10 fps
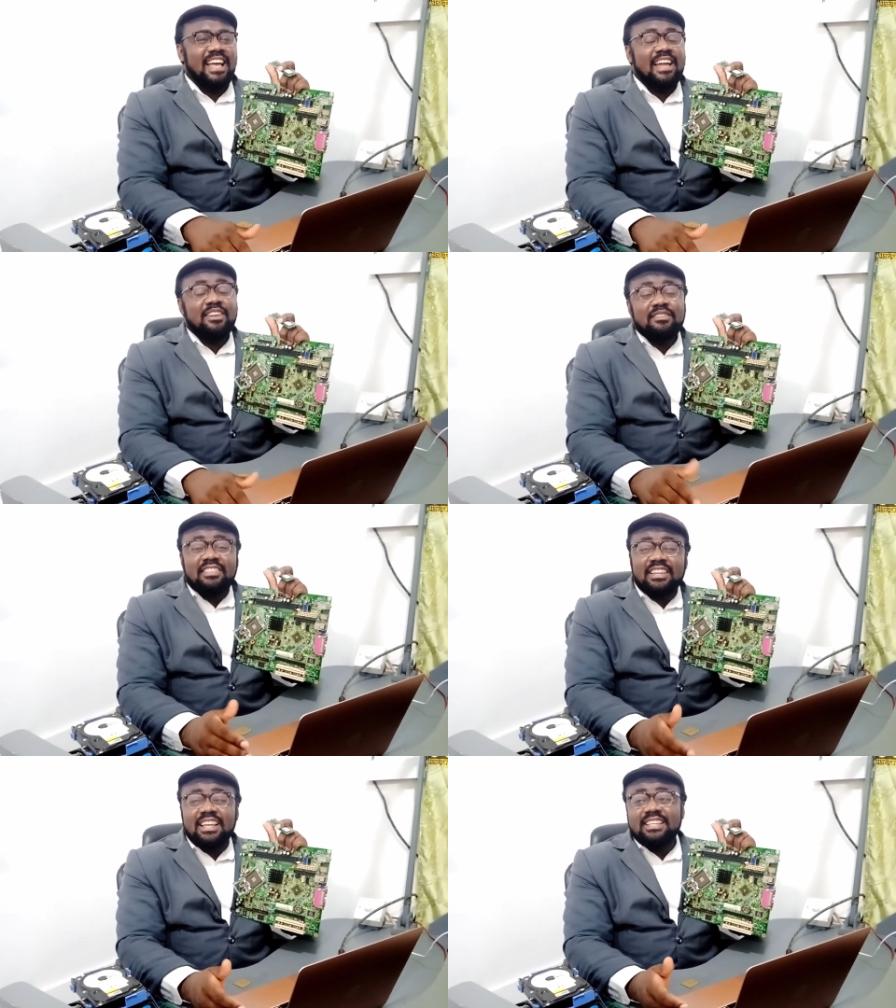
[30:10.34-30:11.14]
I don't
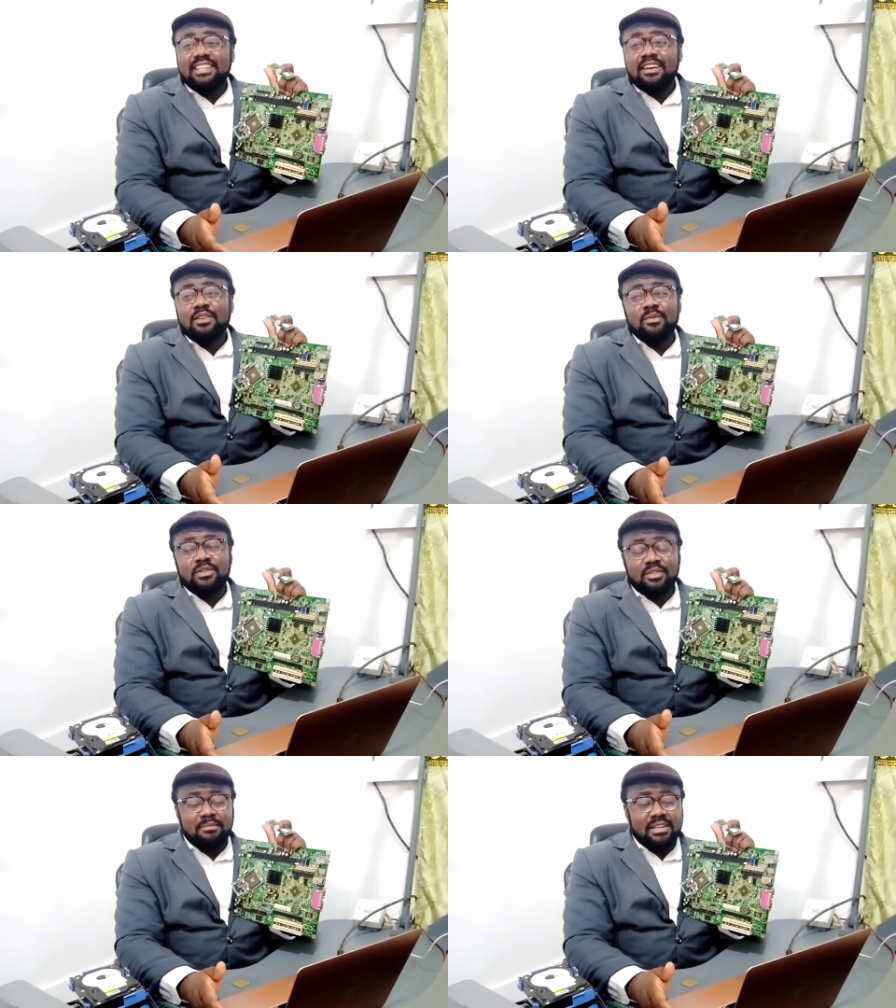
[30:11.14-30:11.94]
think that's how you
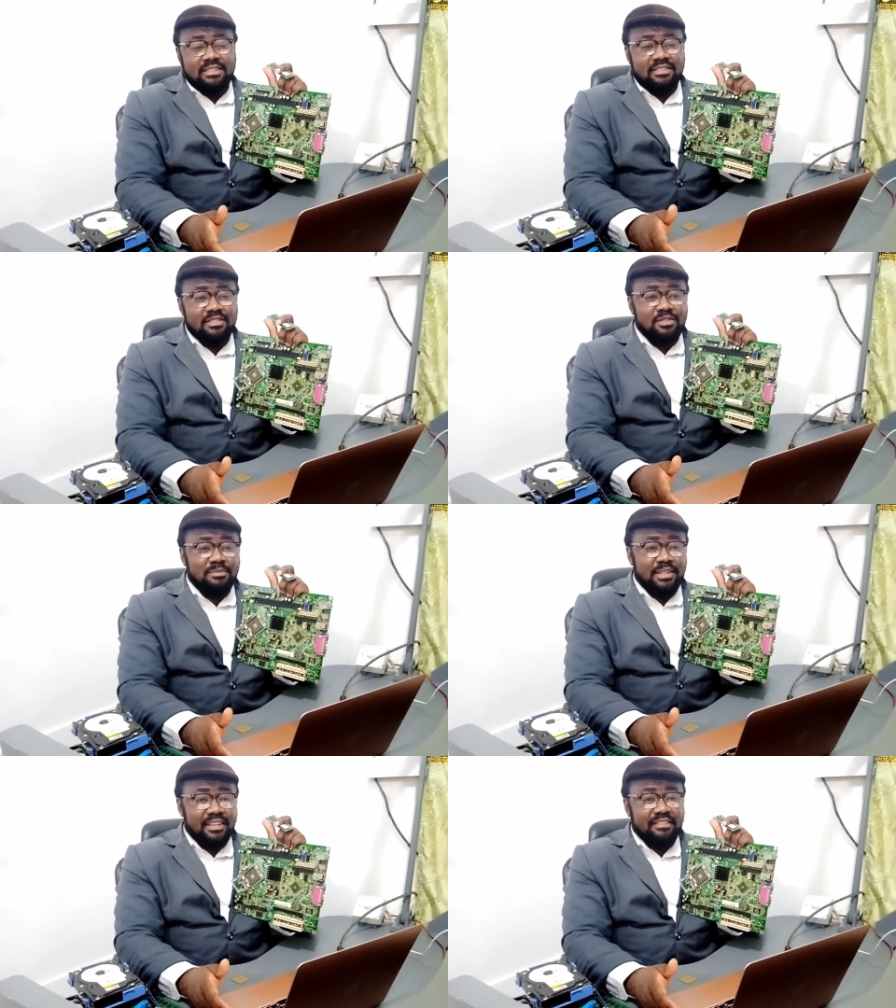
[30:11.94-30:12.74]
want your machine to
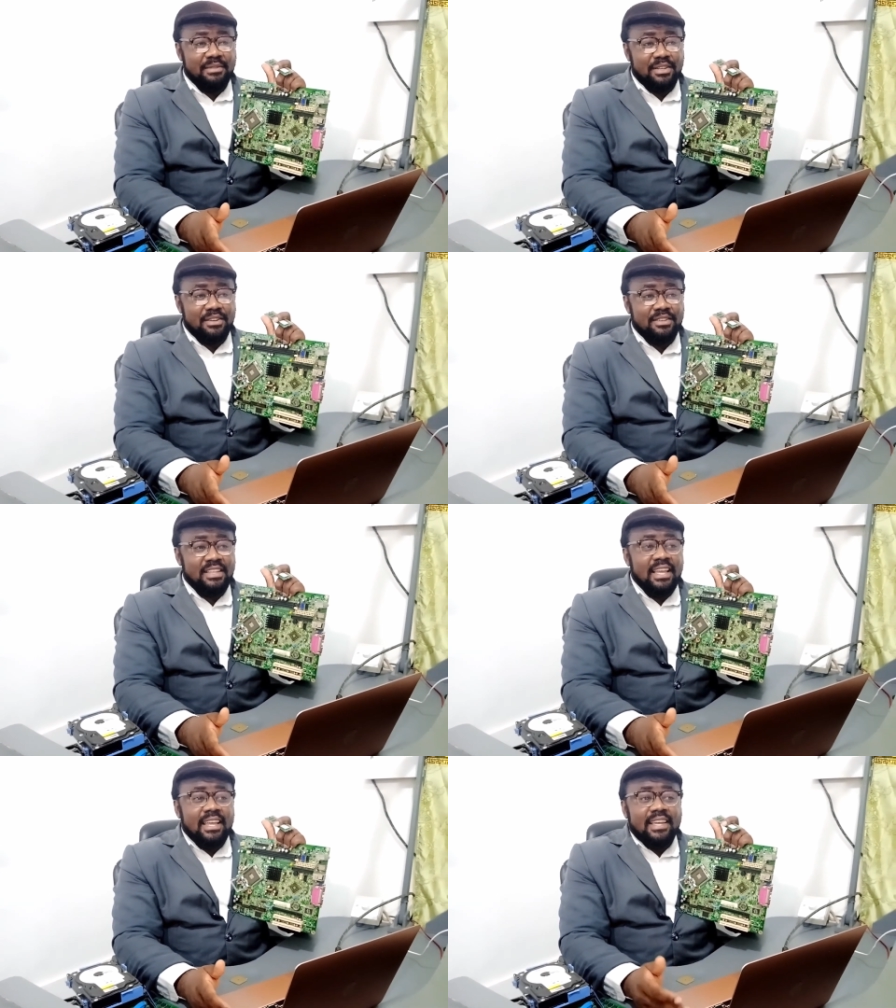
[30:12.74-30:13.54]
behave, because
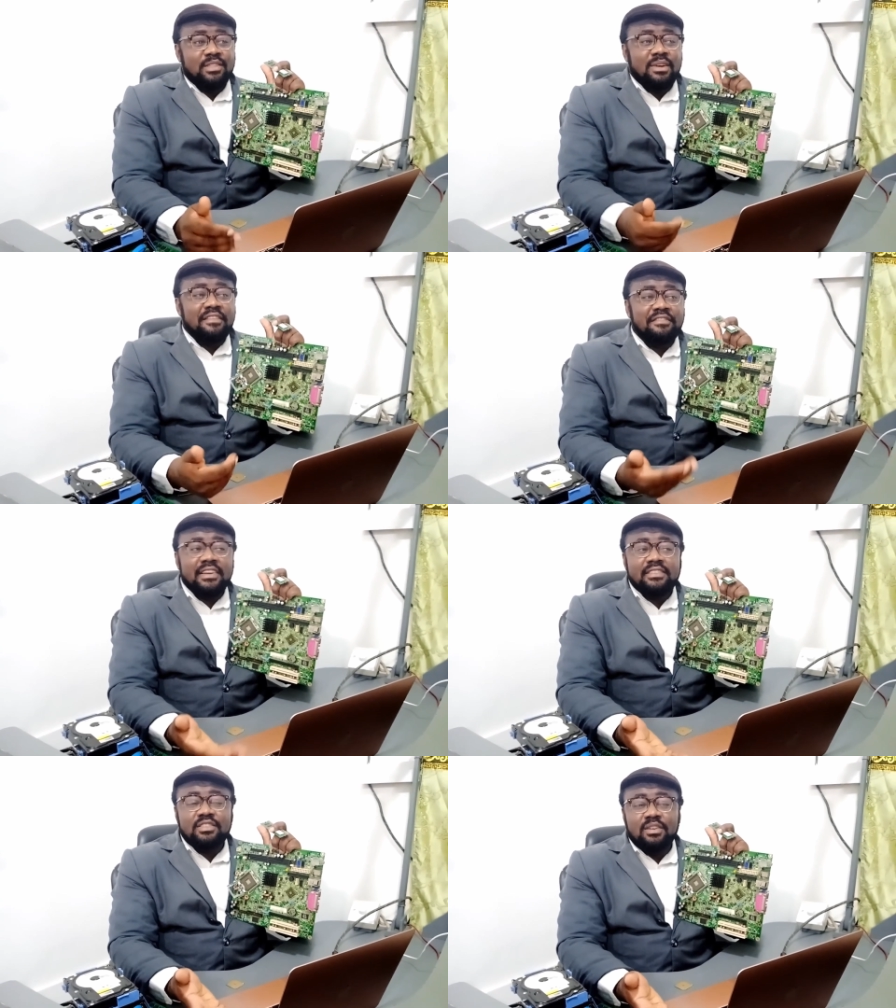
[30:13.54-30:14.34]
it will
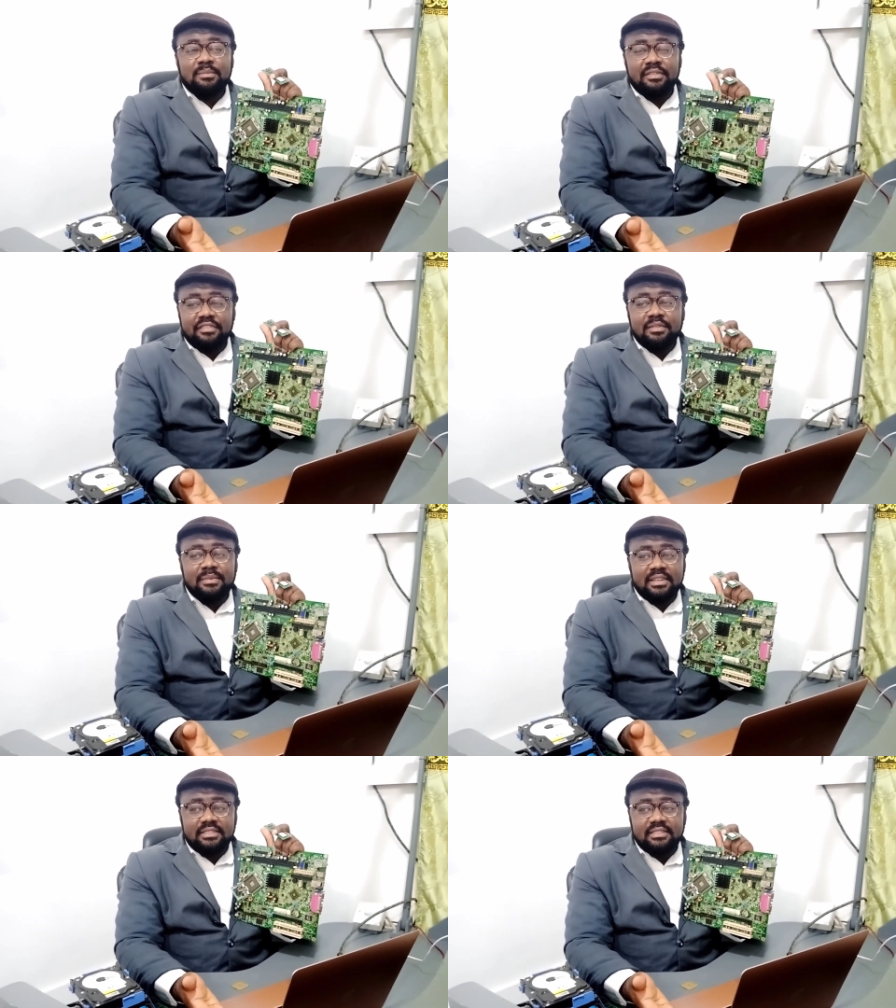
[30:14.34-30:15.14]
affect your
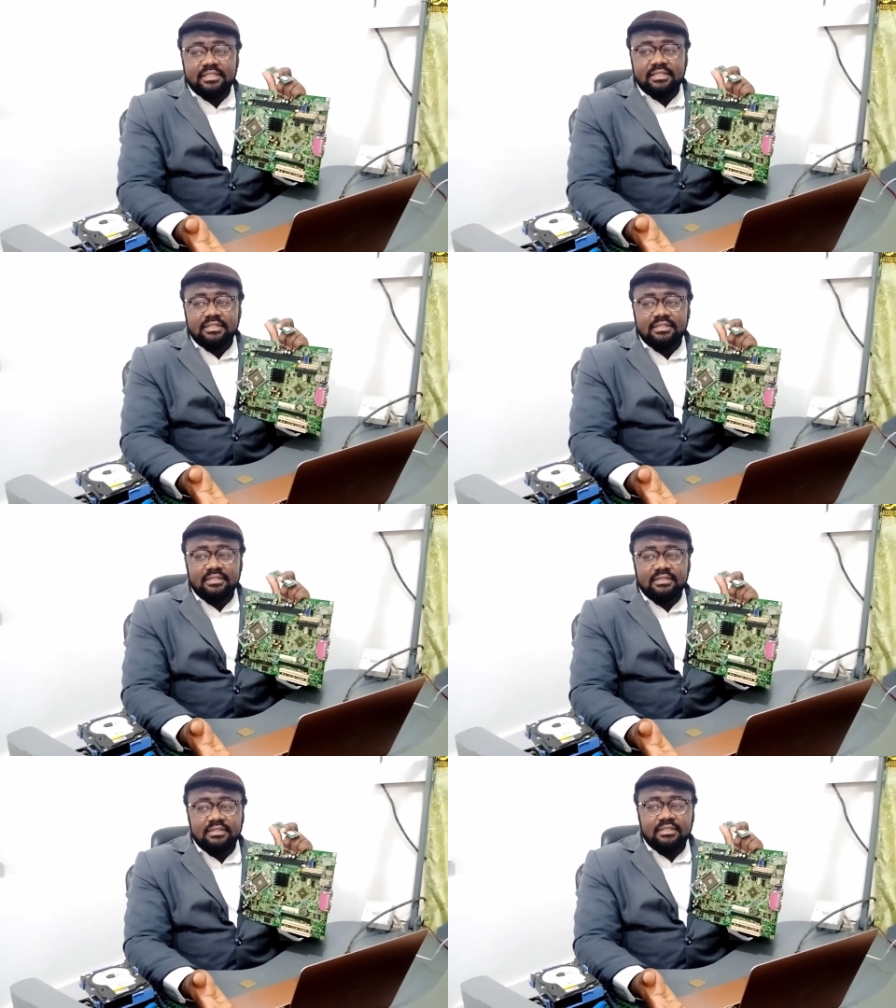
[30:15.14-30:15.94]
performance
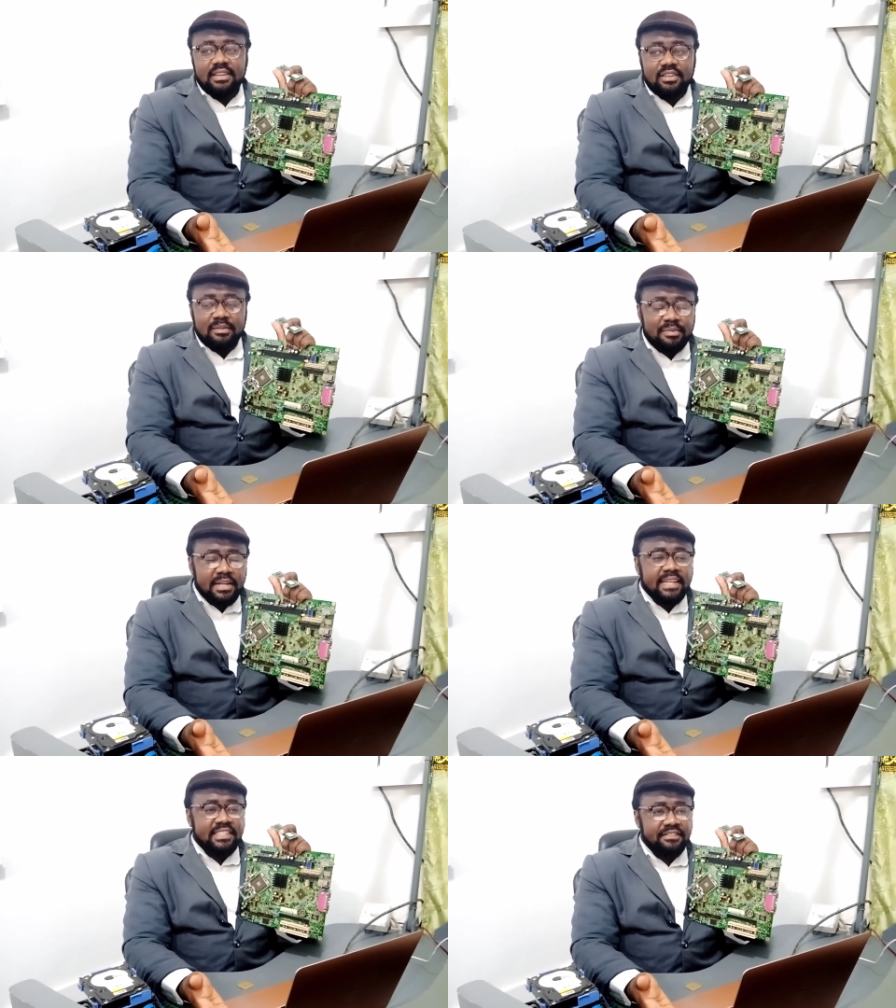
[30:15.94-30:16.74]
and your
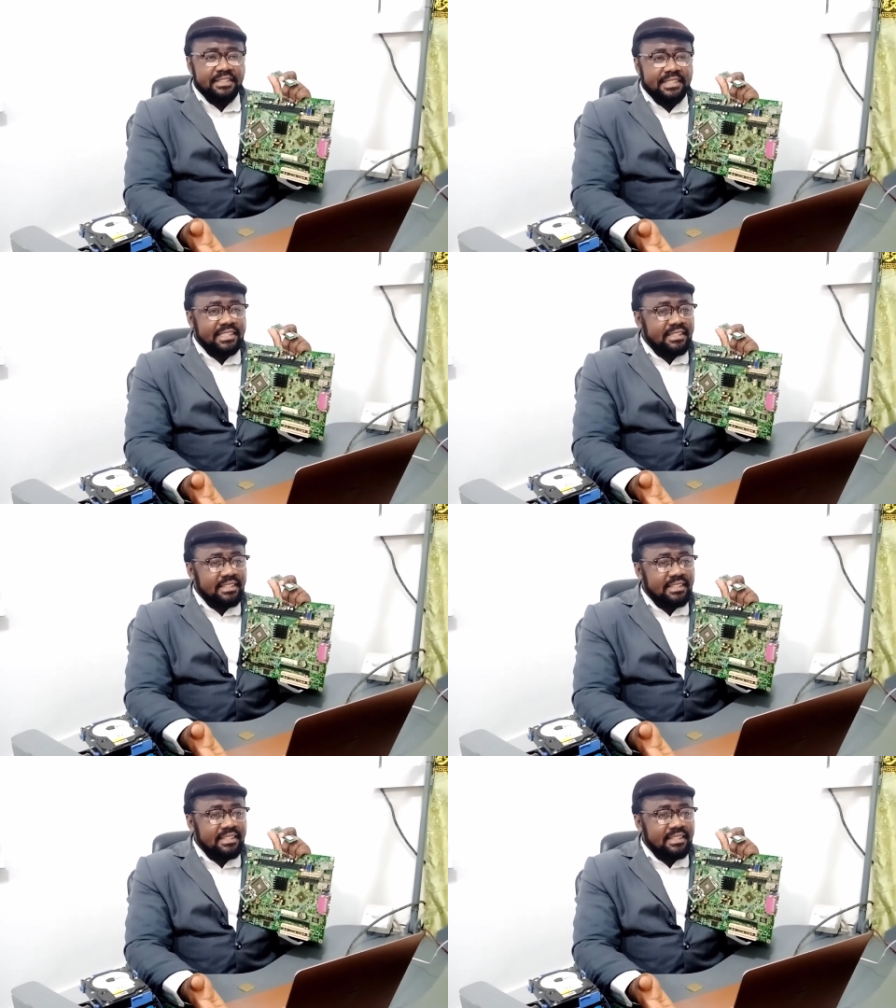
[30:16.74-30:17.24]
productivity.